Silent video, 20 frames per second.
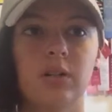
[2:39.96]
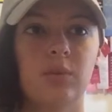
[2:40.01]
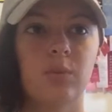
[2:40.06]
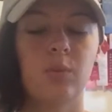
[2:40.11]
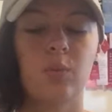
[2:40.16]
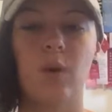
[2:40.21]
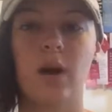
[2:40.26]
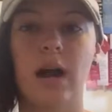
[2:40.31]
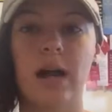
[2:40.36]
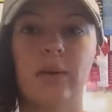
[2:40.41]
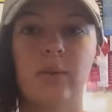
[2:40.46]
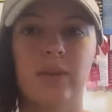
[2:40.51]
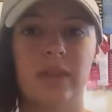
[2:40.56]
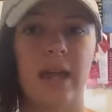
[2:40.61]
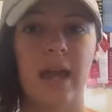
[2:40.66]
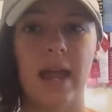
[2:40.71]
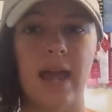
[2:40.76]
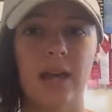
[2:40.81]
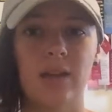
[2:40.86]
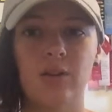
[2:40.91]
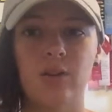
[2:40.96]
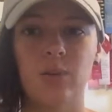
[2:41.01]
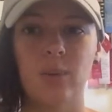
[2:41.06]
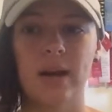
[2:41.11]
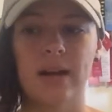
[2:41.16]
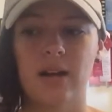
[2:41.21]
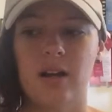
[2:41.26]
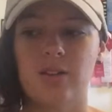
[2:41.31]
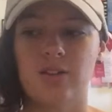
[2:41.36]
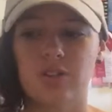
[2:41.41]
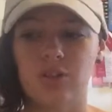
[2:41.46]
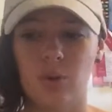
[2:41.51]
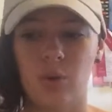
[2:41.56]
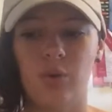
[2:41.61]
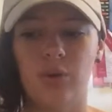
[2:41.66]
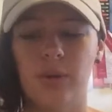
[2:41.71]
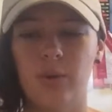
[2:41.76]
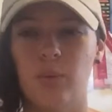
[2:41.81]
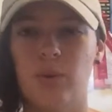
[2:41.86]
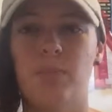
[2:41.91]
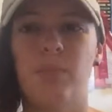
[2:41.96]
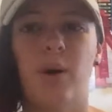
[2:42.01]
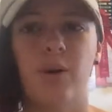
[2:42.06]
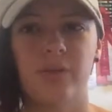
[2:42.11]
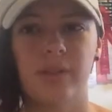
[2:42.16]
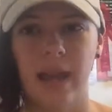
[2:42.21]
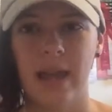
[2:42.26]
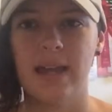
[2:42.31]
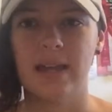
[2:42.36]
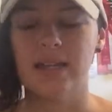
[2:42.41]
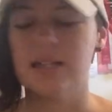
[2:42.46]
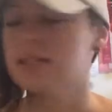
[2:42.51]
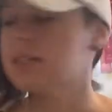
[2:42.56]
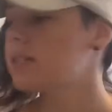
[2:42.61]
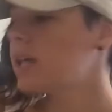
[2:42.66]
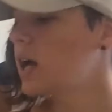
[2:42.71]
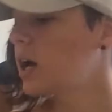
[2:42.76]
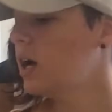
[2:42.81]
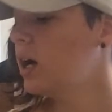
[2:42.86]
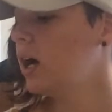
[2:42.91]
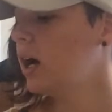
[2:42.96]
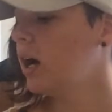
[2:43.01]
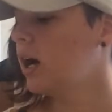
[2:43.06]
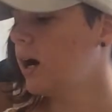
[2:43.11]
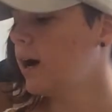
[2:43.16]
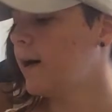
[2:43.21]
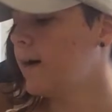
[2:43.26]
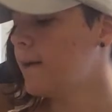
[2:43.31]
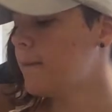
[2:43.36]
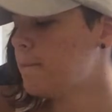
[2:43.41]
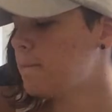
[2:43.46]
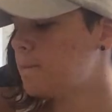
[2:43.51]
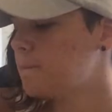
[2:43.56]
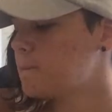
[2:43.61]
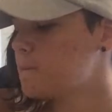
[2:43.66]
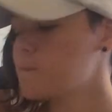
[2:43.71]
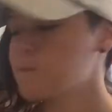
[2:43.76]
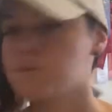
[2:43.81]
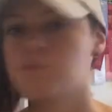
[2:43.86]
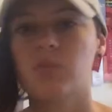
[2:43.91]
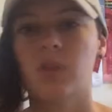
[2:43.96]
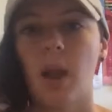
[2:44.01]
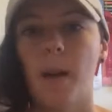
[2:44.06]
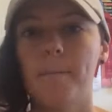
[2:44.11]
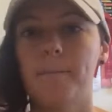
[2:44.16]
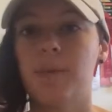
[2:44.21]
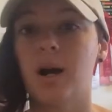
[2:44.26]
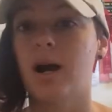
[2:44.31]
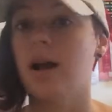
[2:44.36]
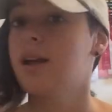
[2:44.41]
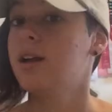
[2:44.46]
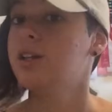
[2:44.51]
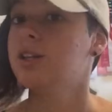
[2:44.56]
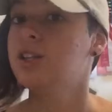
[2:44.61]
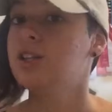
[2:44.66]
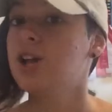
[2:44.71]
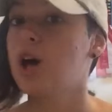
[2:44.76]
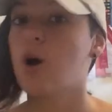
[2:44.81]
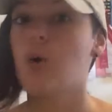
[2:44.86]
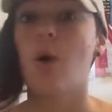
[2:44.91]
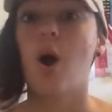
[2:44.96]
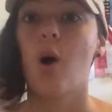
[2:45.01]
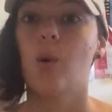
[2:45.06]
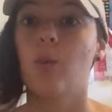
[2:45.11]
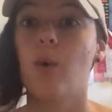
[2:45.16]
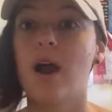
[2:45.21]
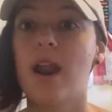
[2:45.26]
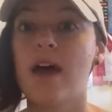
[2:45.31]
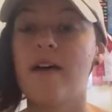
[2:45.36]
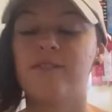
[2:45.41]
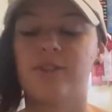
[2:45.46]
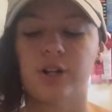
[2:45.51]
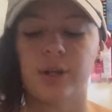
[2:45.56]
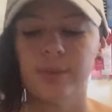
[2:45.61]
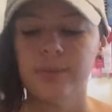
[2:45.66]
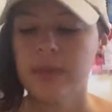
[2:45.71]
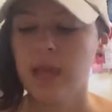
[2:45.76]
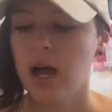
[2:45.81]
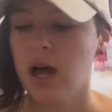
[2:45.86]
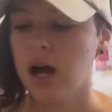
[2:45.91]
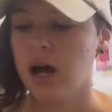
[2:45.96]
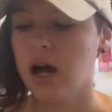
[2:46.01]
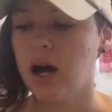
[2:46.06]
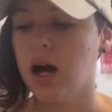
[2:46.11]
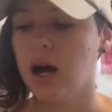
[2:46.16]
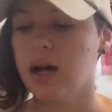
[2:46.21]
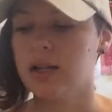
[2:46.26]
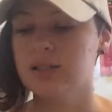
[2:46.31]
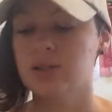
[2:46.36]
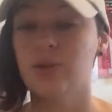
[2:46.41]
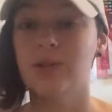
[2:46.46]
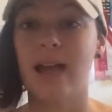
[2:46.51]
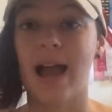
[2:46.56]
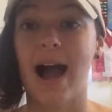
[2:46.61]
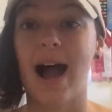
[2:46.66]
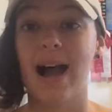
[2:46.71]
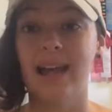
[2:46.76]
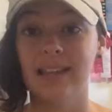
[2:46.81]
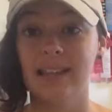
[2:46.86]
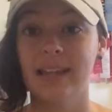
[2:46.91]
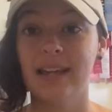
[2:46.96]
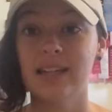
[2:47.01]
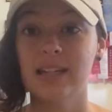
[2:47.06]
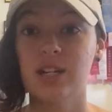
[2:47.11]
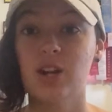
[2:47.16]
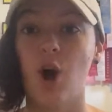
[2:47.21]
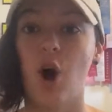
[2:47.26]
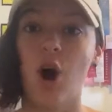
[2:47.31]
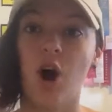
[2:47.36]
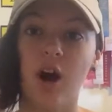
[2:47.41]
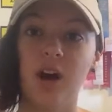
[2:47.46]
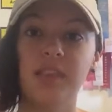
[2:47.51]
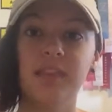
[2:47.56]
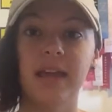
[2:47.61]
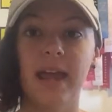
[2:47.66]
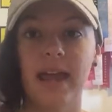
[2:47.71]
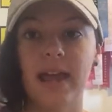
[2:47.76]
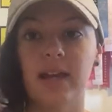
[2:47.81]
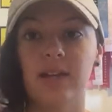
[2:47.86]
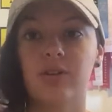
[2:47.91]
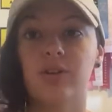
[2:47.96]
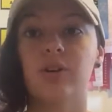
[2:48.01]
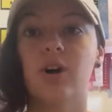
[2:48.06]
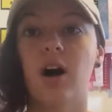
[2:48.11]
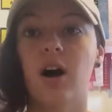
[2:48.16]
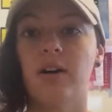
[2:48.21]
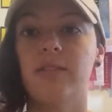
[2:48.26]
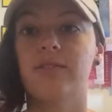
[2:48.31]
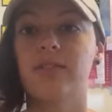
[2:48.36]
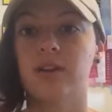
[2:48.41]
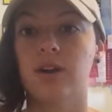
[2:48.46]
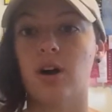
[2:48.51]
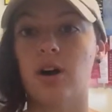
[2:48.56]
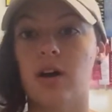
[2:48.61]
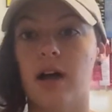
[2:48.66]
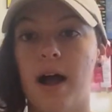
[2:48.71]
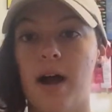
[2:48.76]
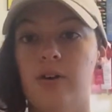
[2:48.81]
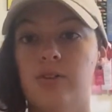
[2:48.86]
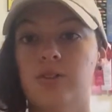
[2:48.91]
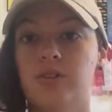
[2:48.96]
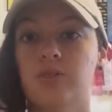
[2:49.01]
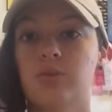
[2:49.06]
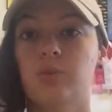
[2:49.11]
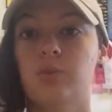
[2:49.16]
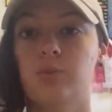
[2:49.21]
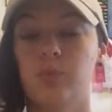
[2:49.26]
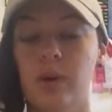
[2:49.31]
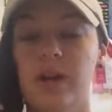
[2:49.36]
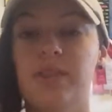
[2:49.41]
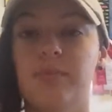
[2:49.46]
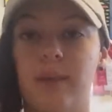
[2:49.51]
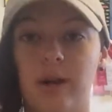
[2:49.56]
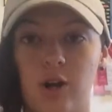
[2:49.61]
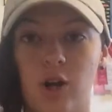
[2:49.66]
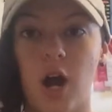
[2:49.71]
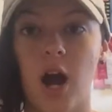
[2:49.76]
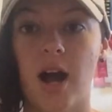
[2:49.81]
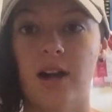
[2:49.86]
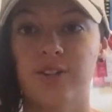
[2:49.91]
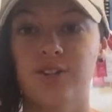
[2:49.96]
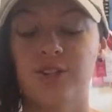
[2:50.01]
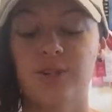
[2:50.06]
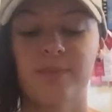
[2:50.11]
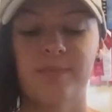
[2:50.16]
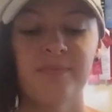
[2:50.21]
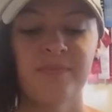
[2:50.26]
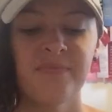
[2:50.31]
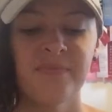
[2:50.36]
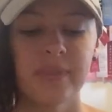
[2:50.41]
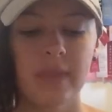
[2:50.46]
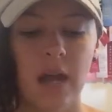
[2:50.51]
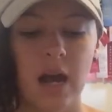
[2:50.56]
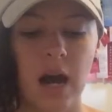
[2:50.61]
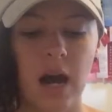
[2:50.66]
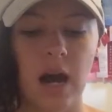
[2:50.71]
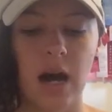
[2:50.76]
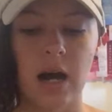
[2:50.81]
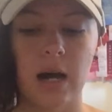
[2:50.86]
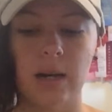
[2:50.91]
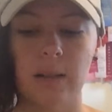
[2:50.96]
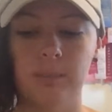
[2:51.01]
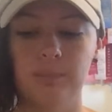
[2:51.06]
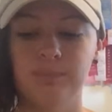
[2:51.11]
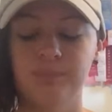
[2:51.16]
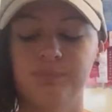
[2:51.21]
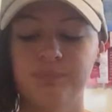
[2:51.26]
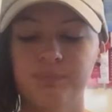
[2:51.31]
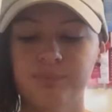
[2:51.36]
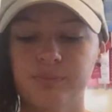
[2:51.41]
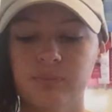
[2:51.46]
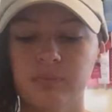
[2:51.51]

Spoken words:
why with a handle? Why not just hold it with both hands? But, you know, whatever. So yeah, I landed on the handle of the dollhouse with my crotch. And